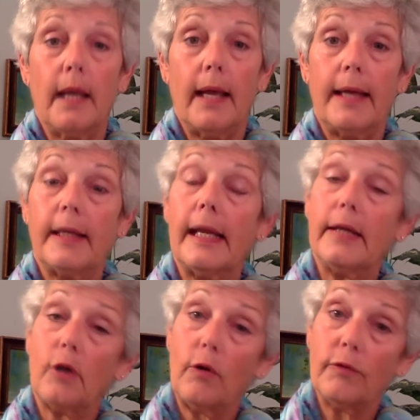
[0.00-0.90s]

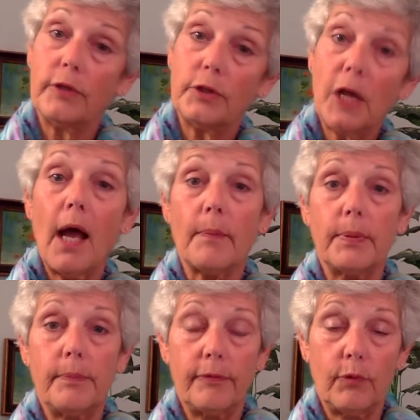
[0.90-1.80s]
and over the top
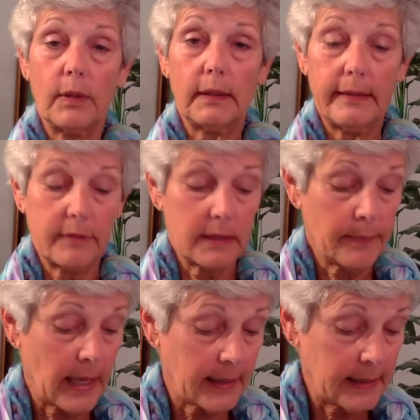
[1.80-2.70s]
before it leaves the
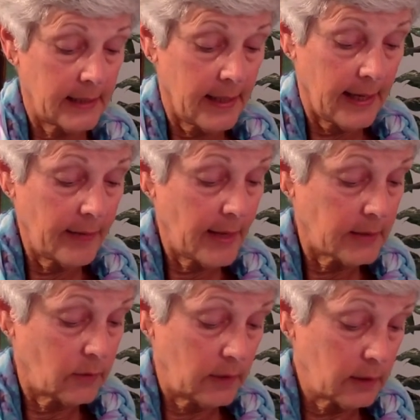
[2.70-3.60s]
body. And
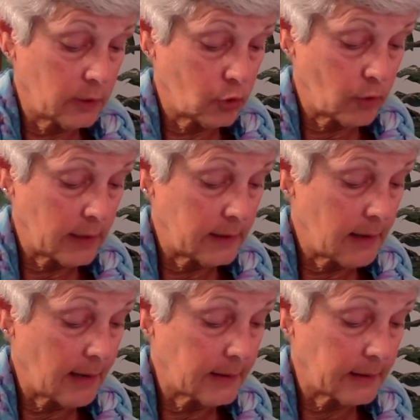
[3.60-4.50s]
that's illustrated
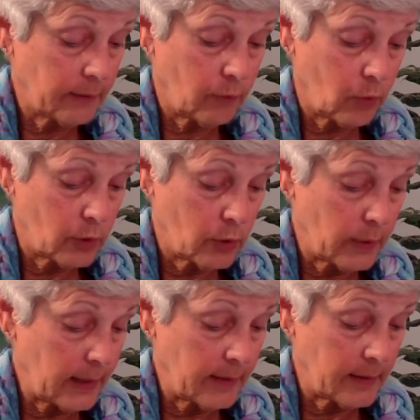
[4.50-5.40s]
nicely for you
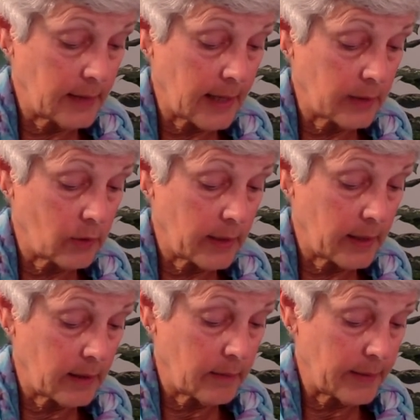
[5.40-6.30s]
in the
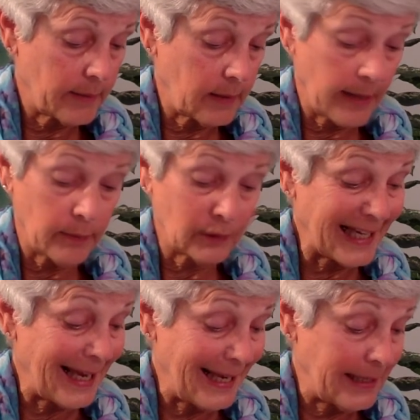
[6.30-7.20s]
diagram labeled
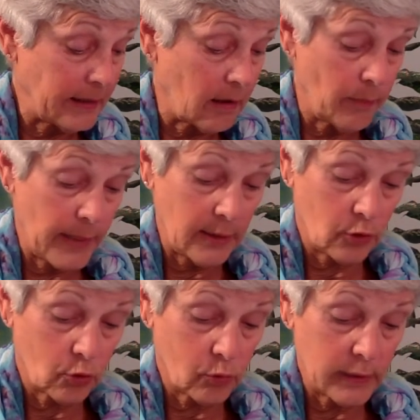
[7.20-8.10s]
A on
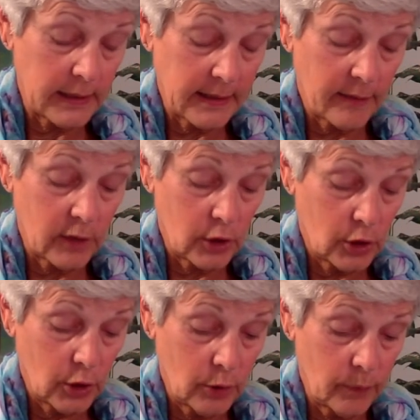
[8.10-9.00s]
page
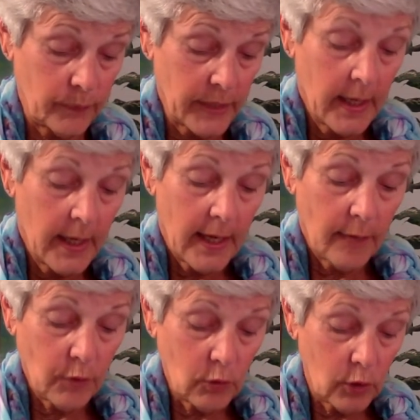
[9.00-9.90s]
372.
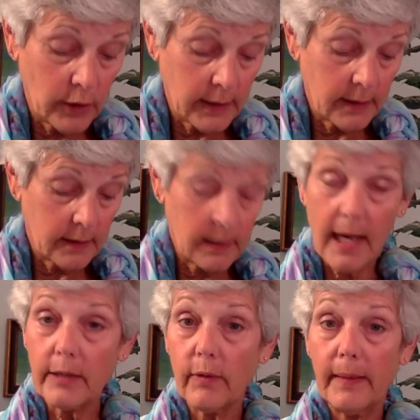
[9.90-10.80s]
If you look at the
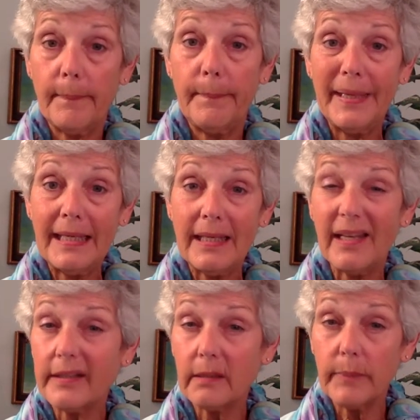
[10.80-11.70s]
diagram B,
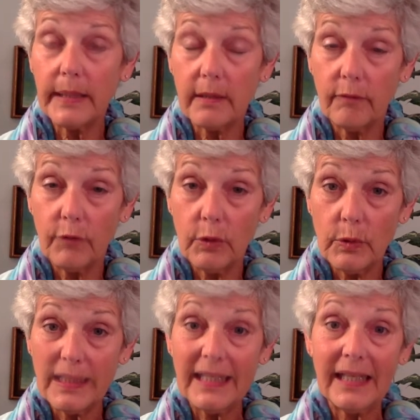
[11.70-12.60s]
it could be
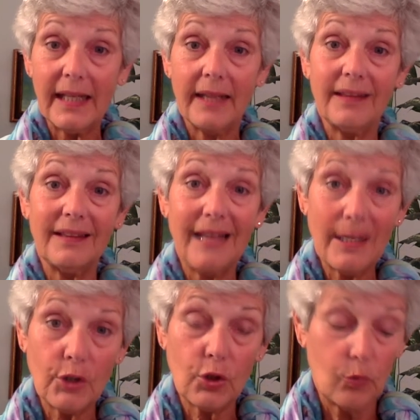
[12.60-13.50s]
confusing
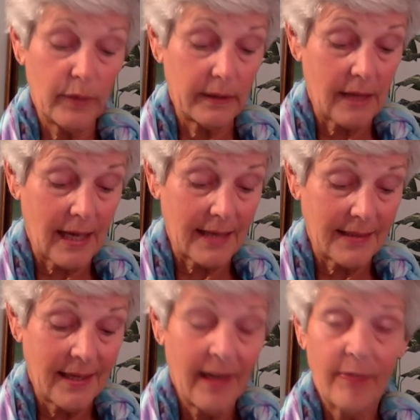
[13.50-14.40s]
unless you
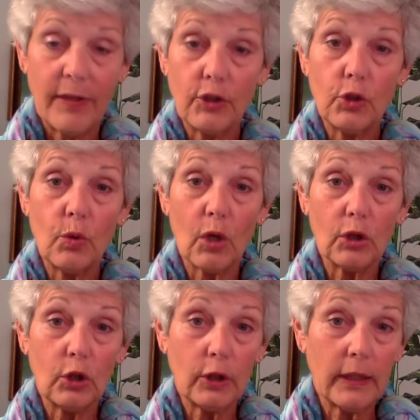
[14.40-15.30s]
realize that you are
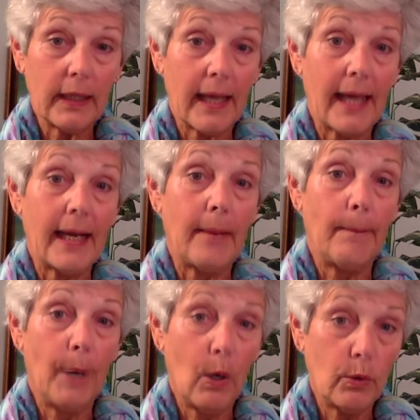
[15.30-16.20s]
looking at a
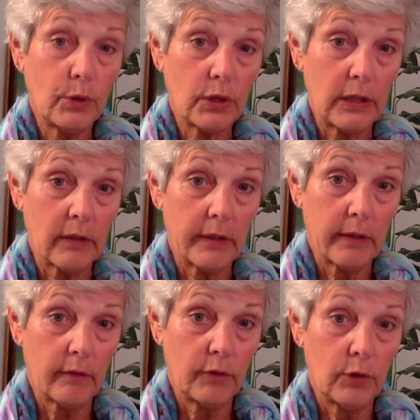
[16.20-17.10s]

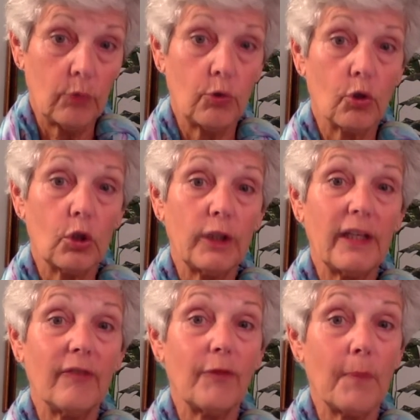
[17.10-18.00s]
posterior view. You're
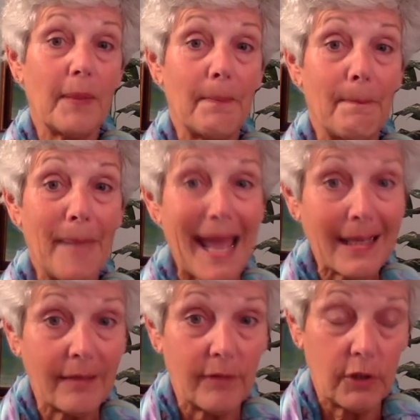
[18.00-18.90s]
looking from the
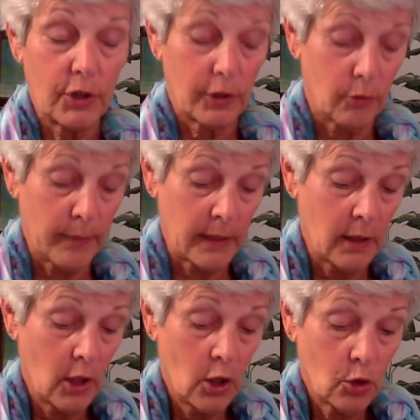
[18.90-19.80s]
back of the gentleman
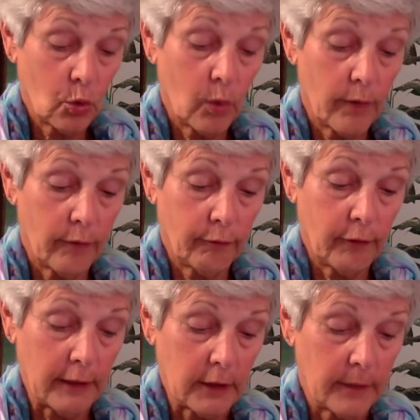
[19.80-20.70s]
toward the
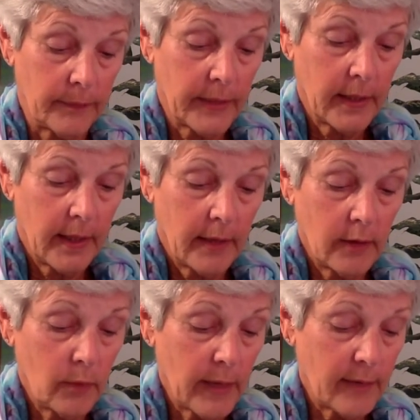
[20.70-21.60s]
front. And
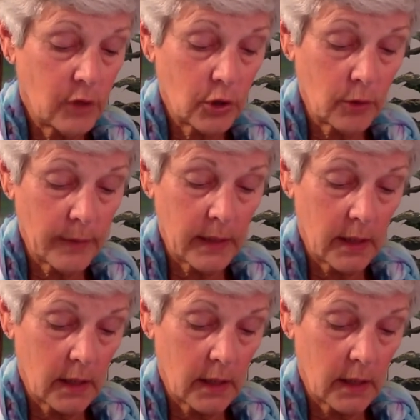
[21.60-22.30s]
then we have a gentleman in an